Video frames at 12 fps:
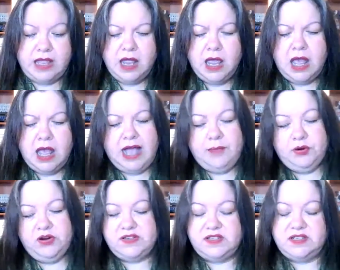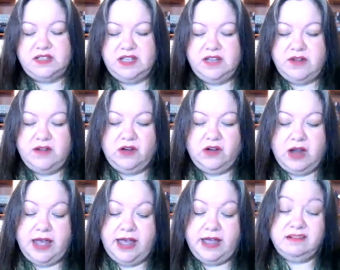I personally have never
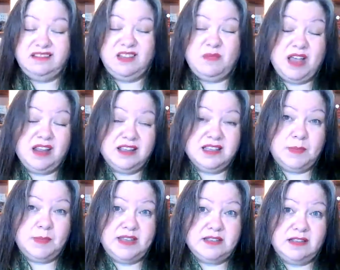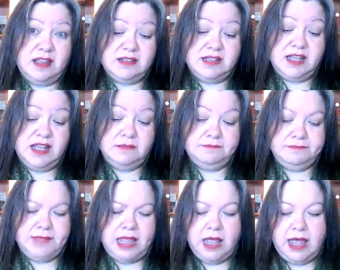had a pumpkin spice latte.
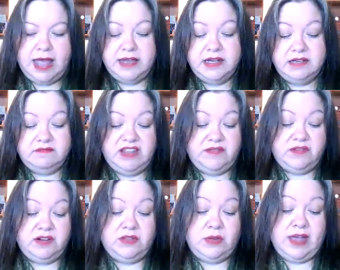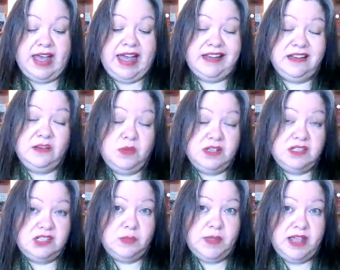And even if you handed one
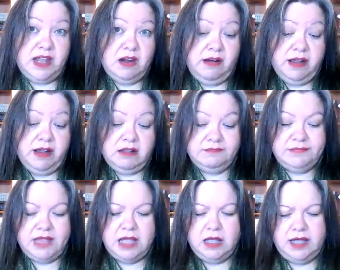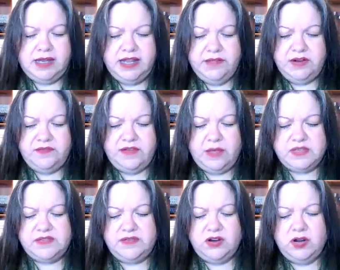to me, Ariel, and even if I was
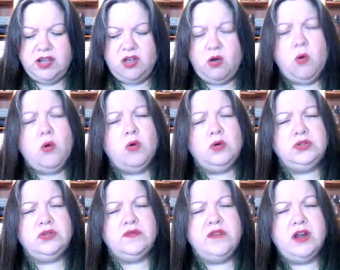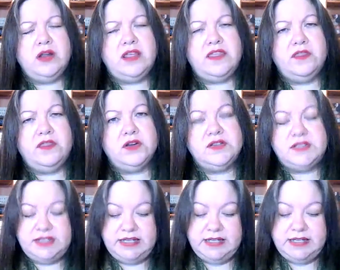very cold or very
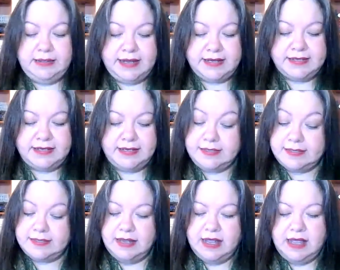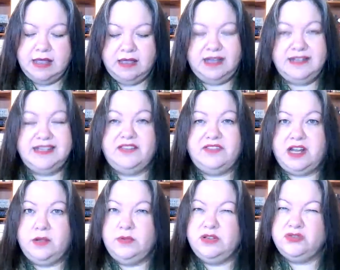thirsty, Lexus, I doubt that I
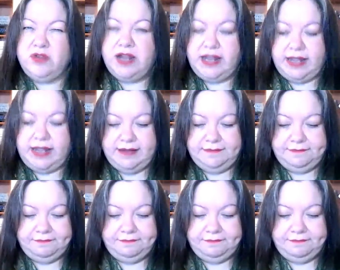would drink it.